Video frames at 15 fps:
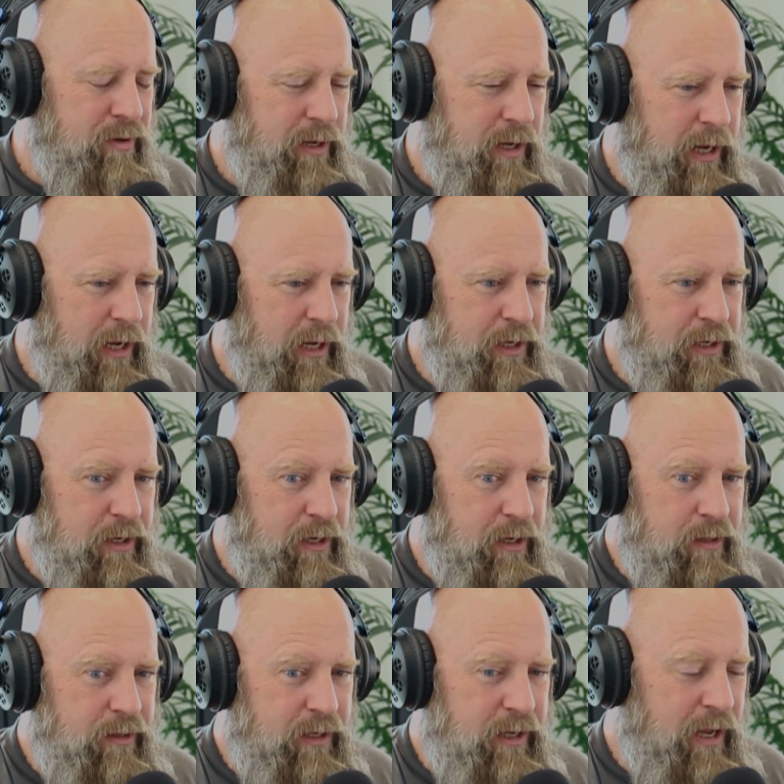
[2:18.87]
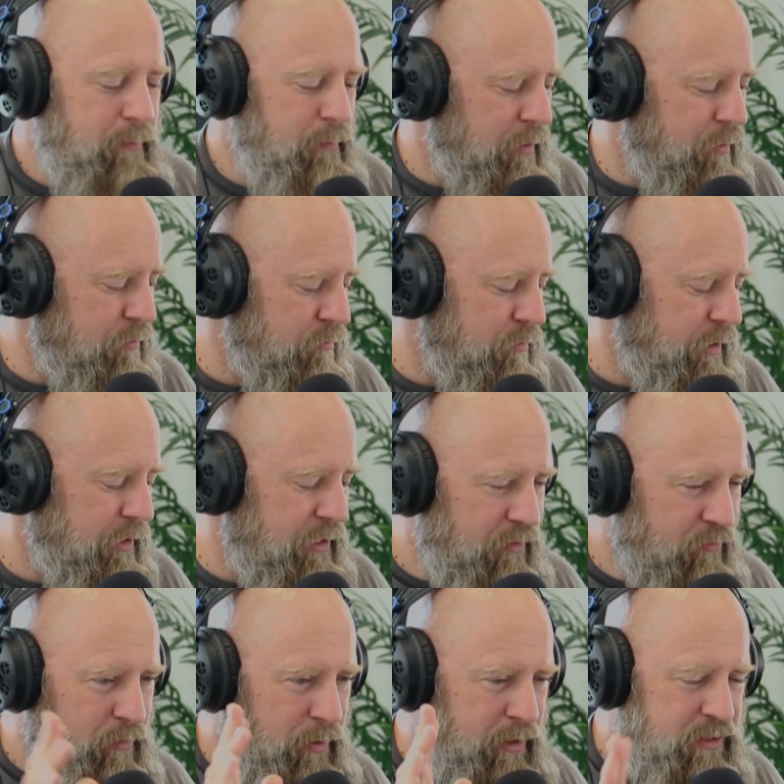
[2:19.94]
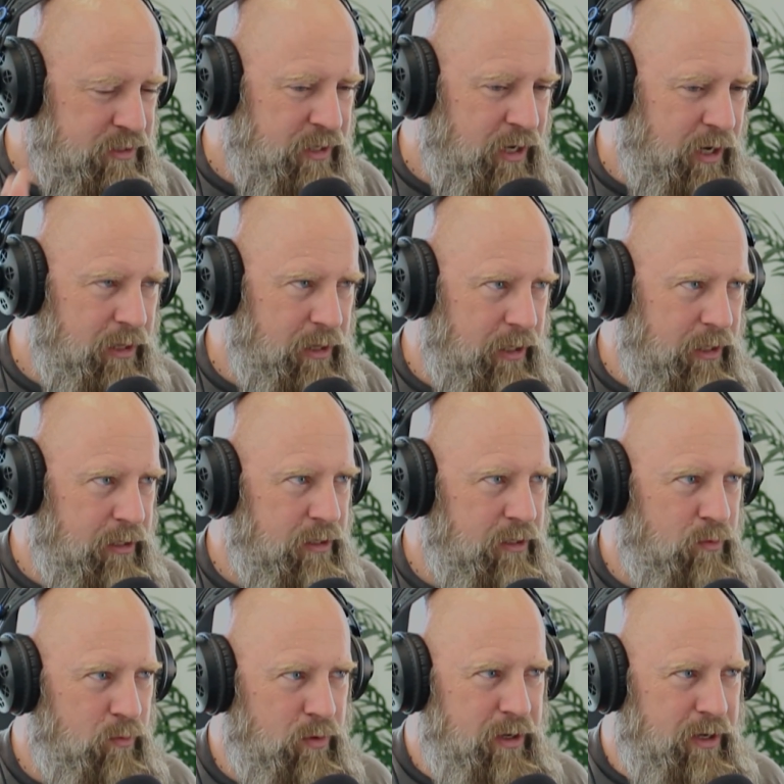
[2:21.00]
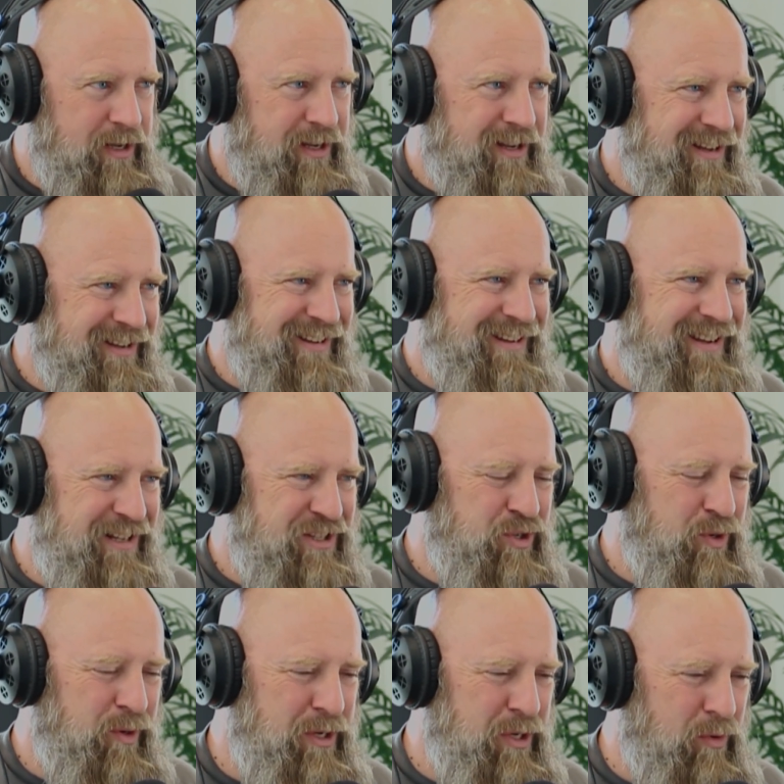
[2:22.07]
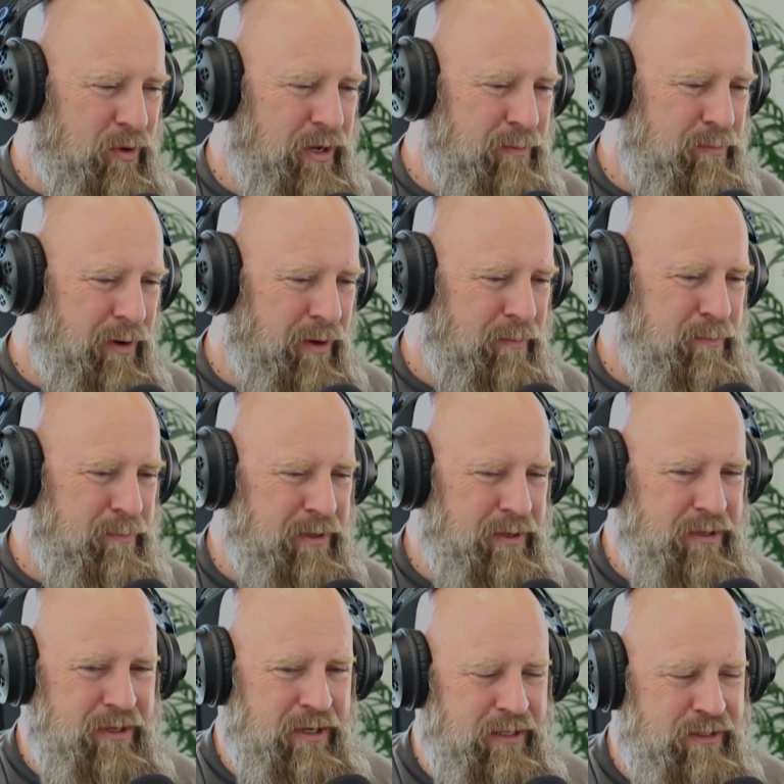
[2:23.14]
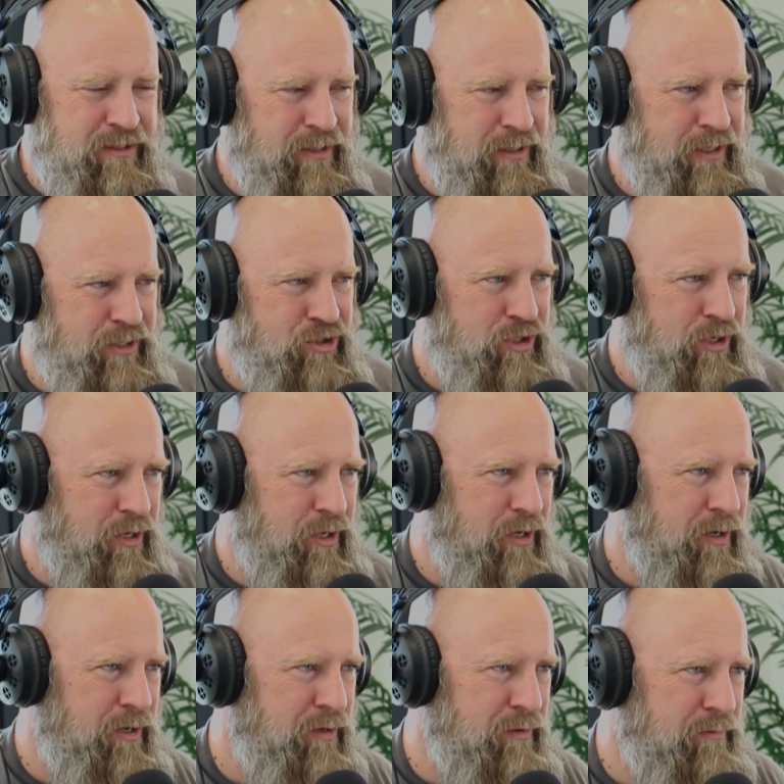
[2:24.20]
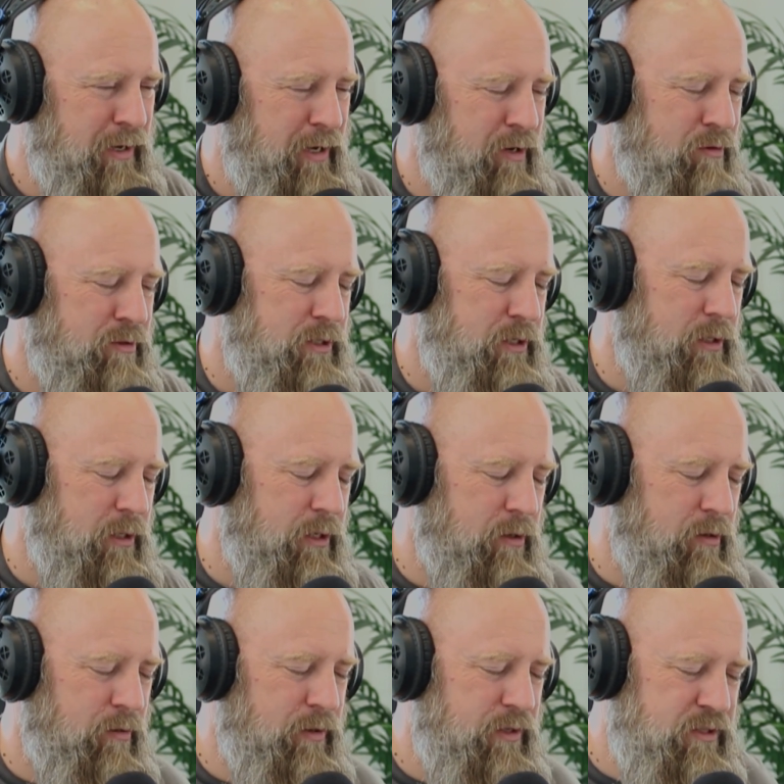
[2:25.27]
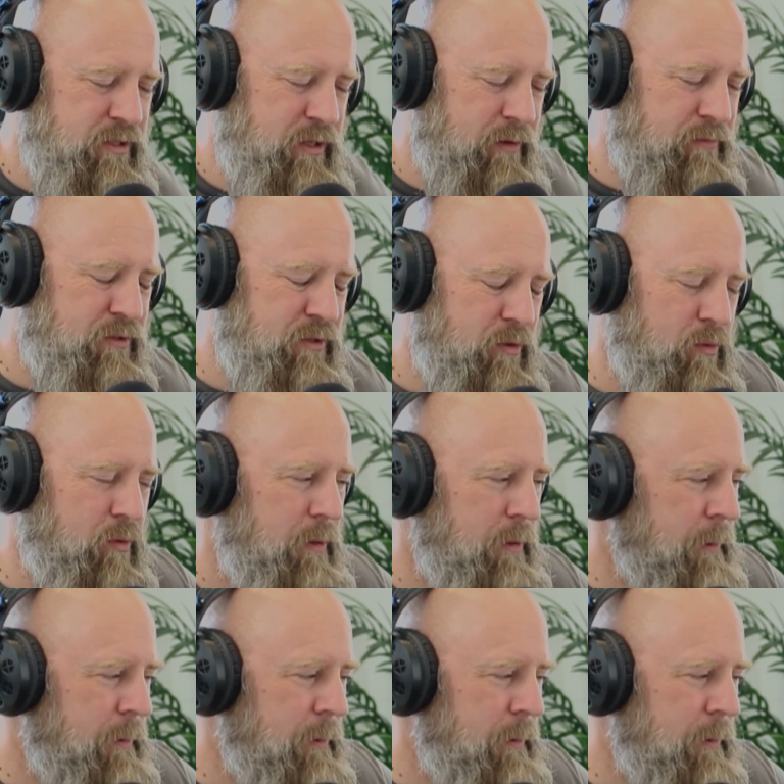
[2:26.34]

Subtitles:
And they came out and they're like, never mind the skylight. We're going to get you a new heat pump and insulation and an air sealing and all this stuff. So...